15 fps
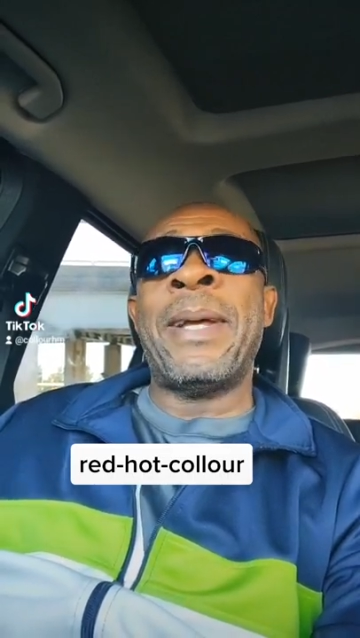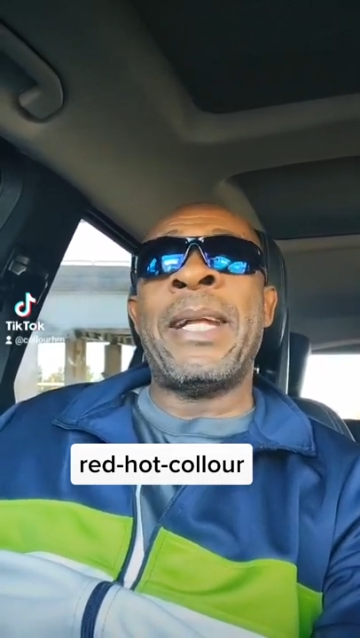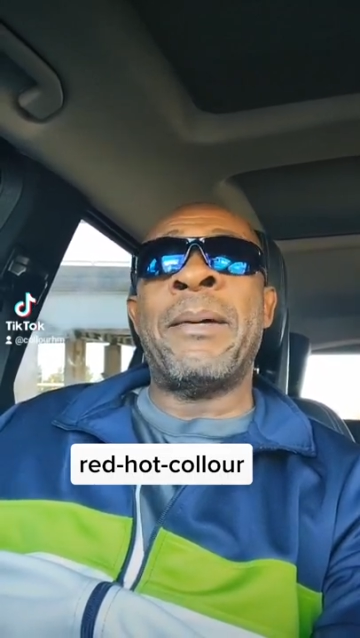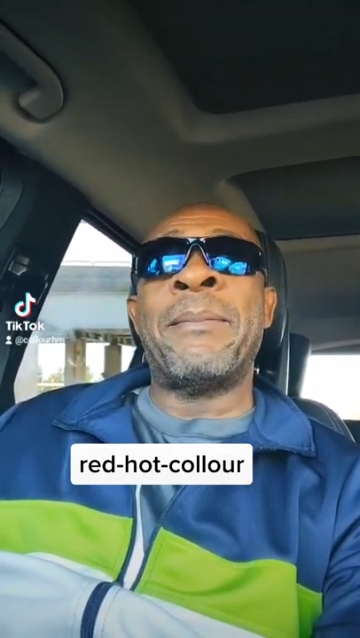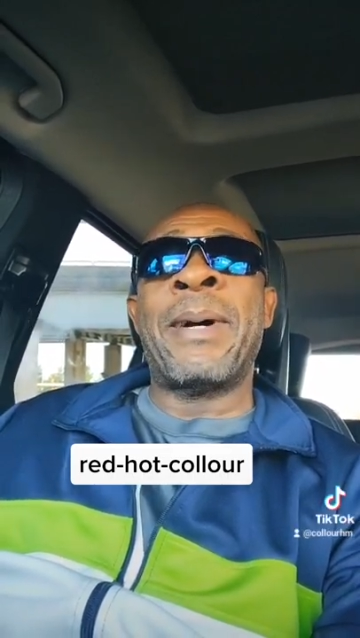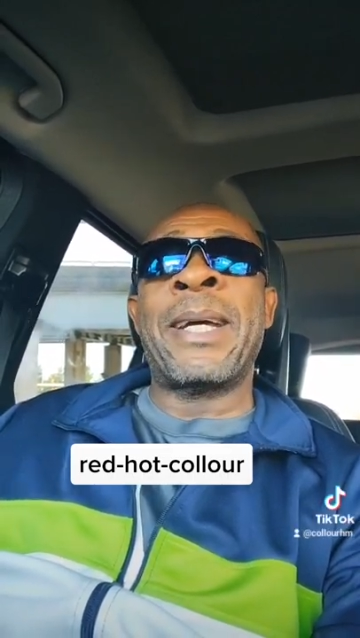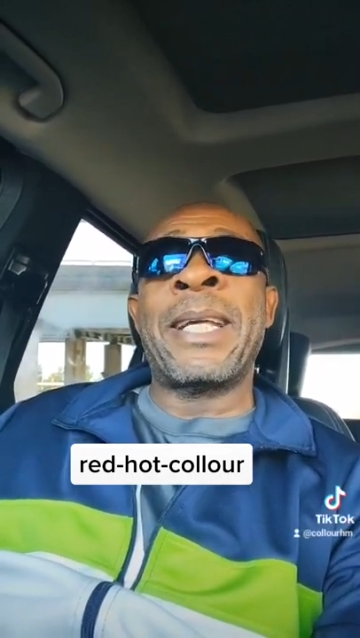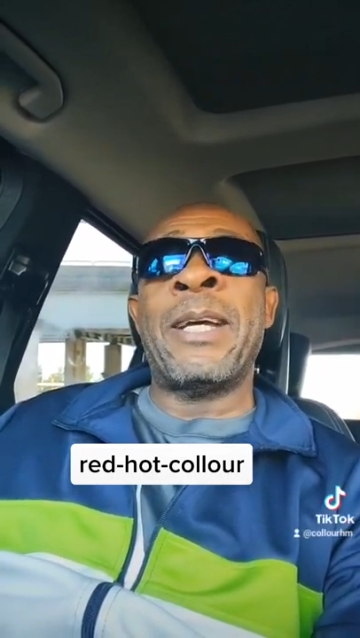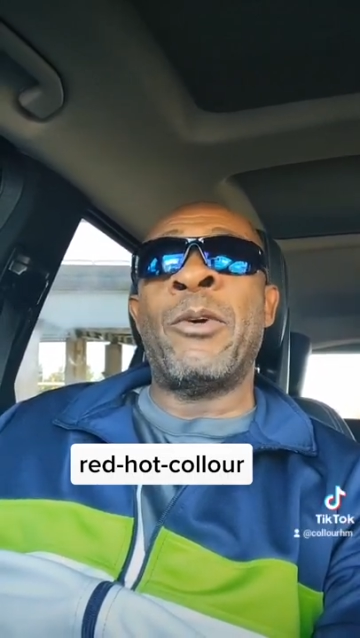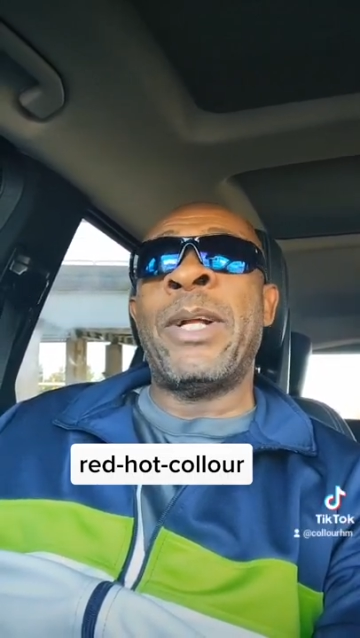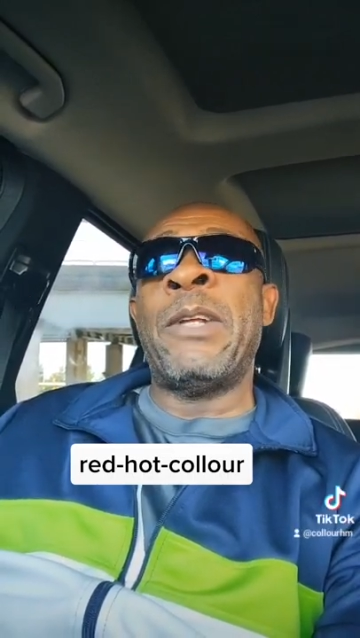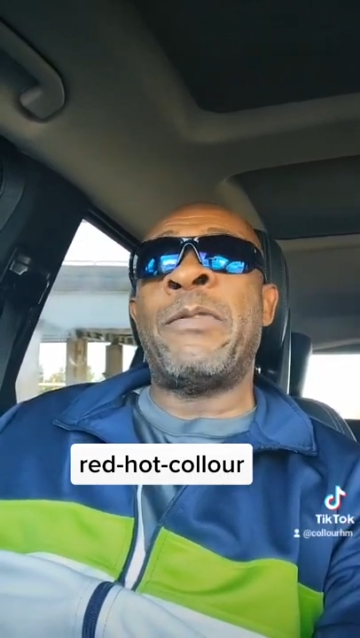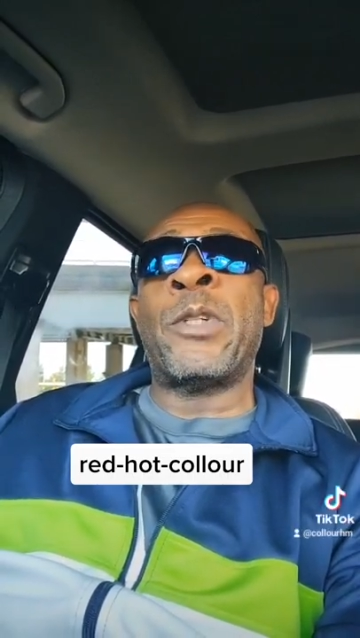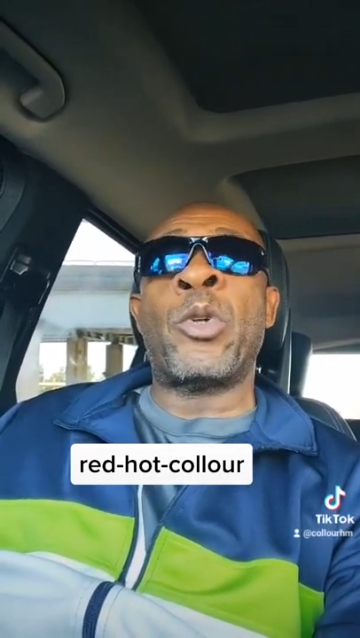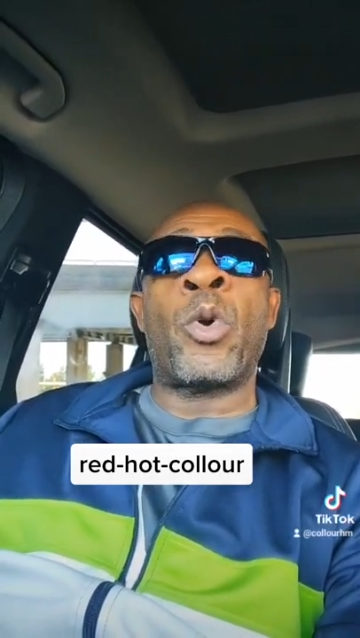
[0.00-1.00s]
make them get
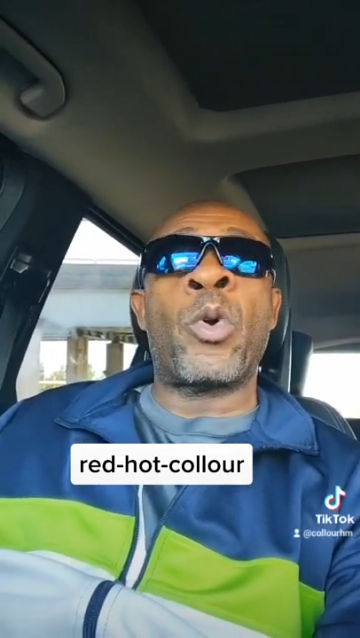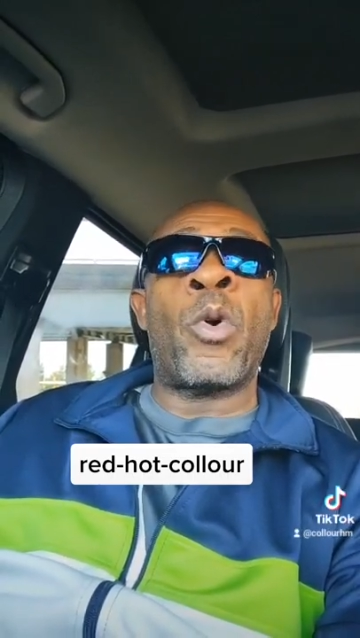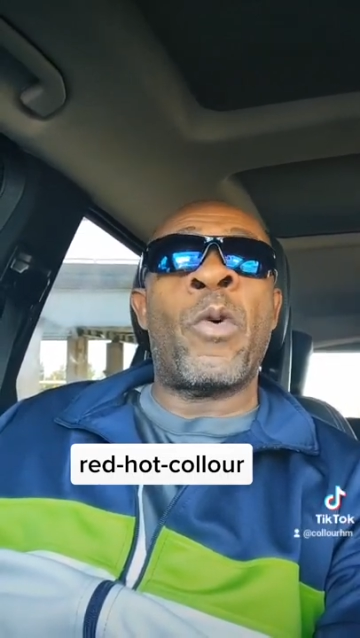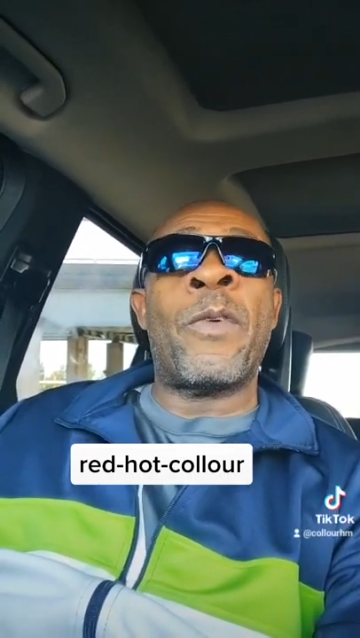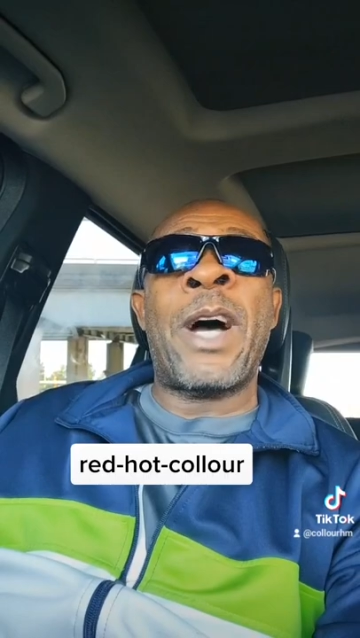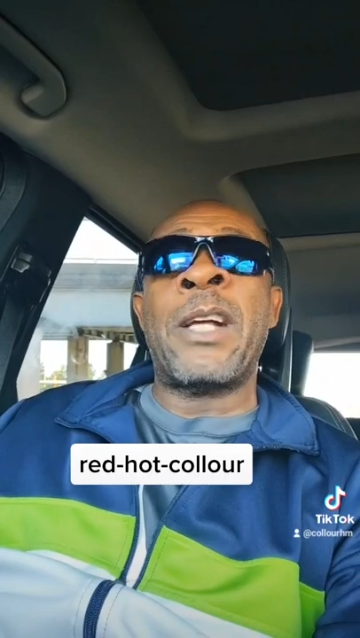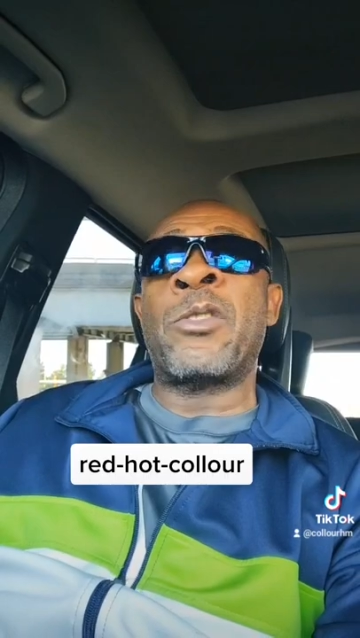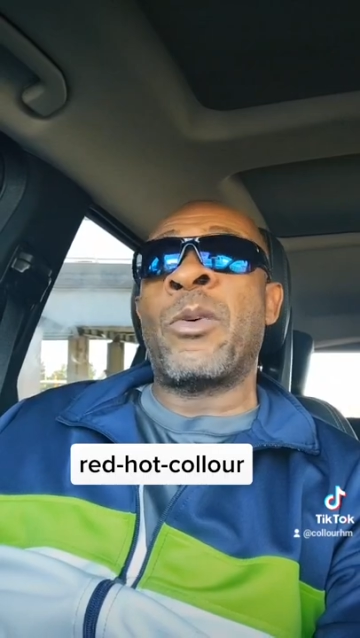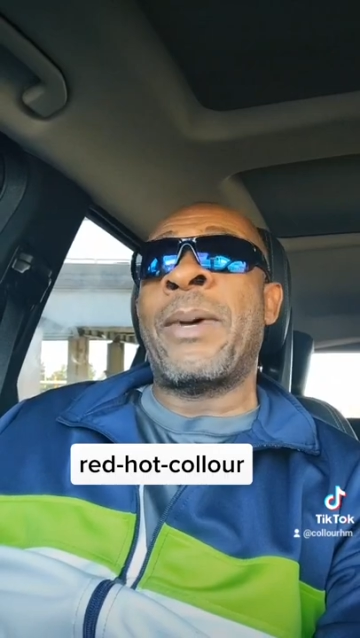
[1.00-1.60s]
ready for turnover.